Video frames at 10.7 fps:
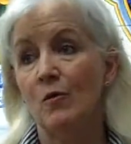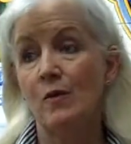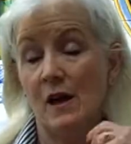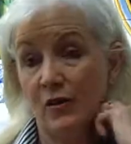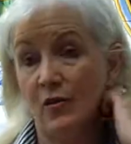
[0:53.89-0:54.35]

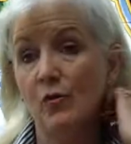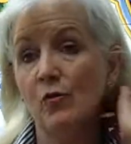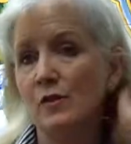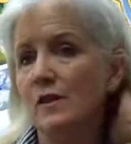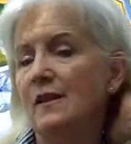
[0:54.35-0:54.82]
what I
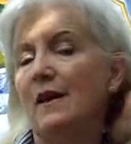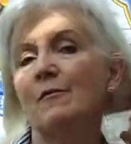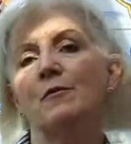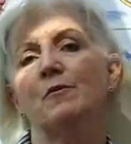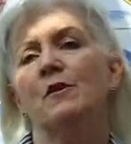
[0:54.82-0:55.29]
thought
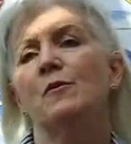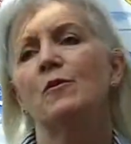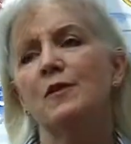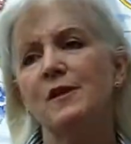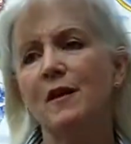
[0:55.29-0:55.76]
that was what it
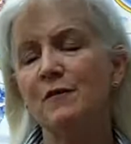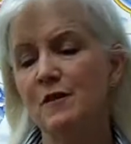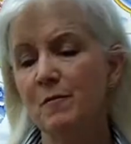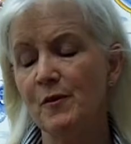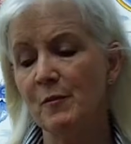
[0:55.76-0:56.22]
was
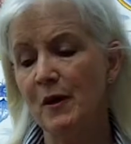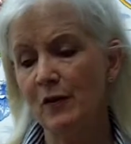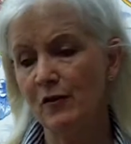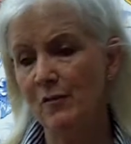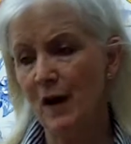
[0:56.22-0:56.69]
after the
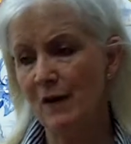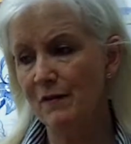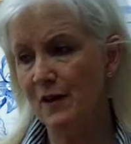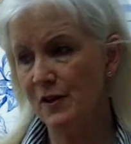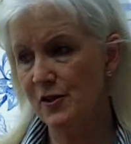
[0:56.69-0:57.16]
birth of my
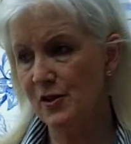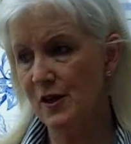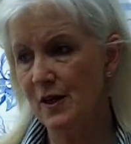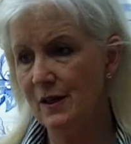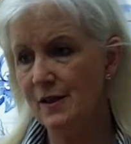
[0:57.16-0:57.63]
first
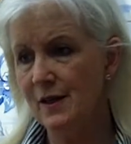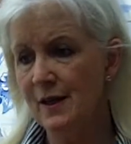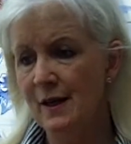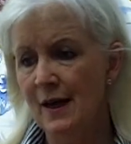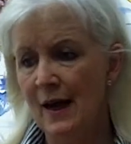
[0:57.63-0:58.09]
child,
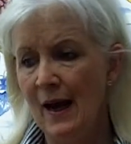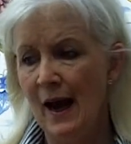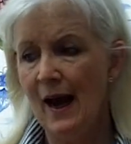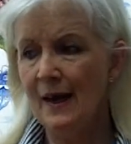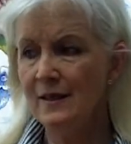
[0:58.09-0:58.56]

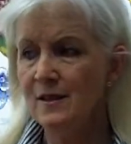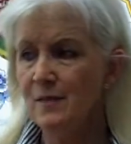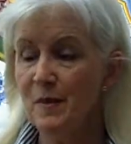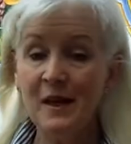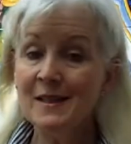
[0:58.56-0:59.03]

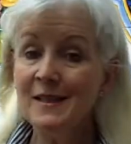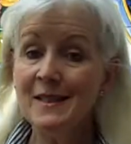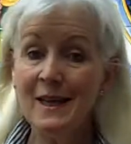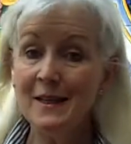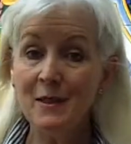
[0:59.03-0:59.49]
but I
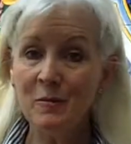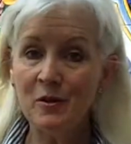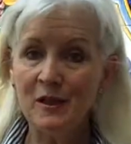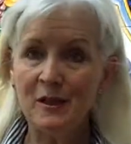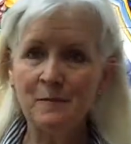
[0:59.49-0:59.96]
didn't tell
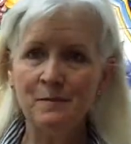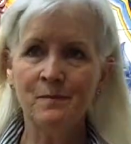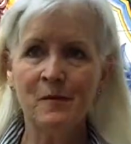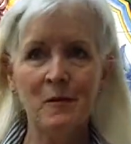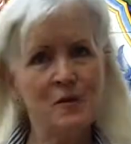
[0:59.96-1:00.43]
anybody,
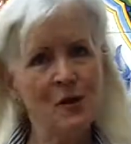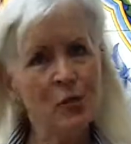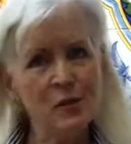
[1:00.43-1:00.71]
because I